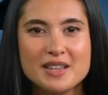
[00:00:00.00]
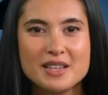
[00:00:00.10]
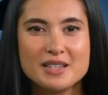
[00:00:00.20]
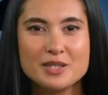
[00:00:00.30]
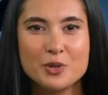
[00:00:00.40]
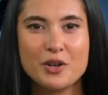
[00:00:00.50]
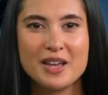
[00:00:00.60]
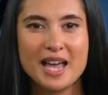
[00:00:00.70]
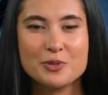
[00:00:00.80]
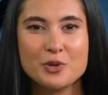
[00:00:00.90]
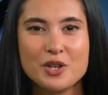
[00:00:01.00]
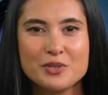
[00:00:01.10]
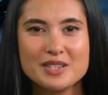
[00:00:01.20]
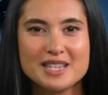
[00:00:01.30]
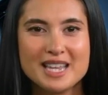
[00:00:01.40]
smoke and
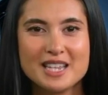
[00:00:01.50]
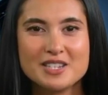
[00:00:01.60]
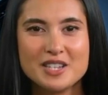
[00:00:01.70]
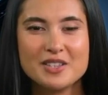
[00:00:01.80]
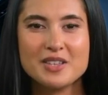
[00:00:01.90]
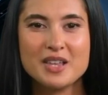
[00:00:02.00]
pollutant detection,